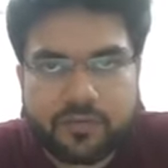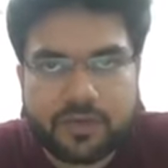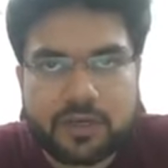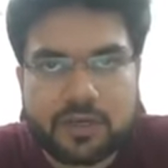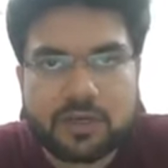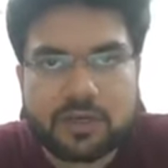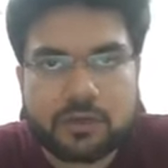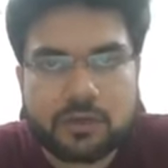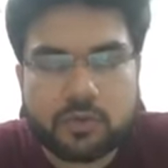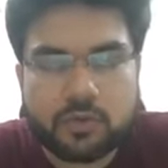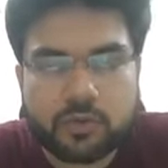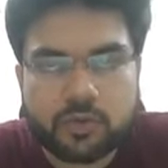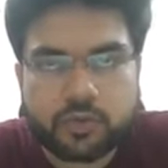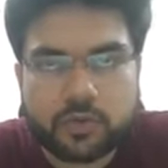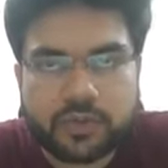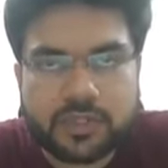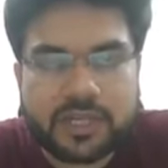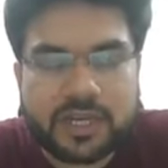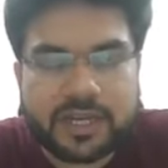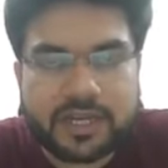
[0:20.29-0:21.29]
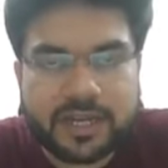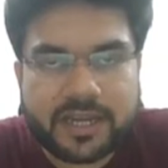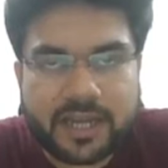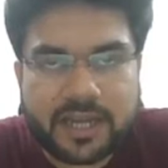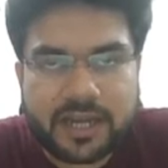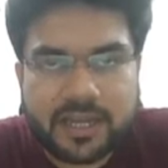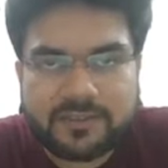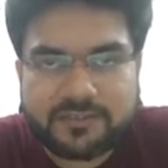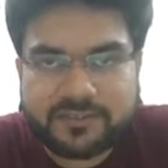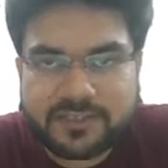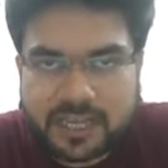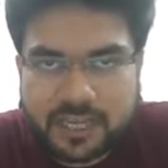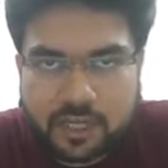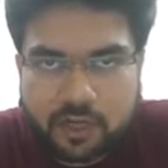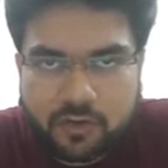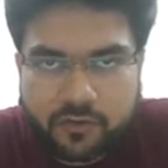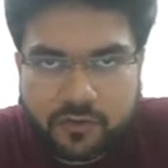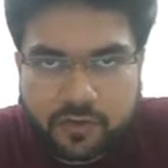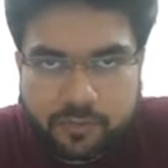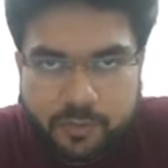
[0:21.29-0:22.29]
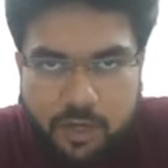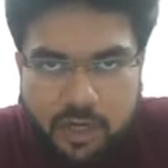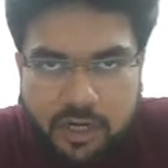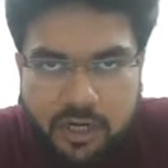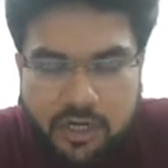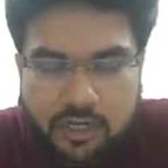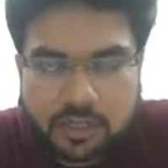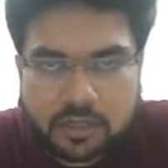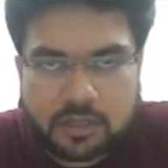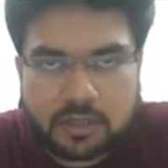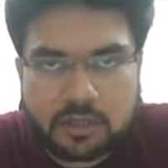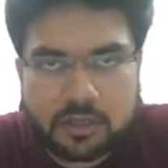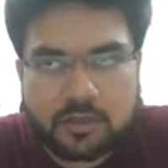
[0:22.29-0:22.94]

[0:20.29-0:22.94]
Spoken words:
We'll go through the entire life cycle of a product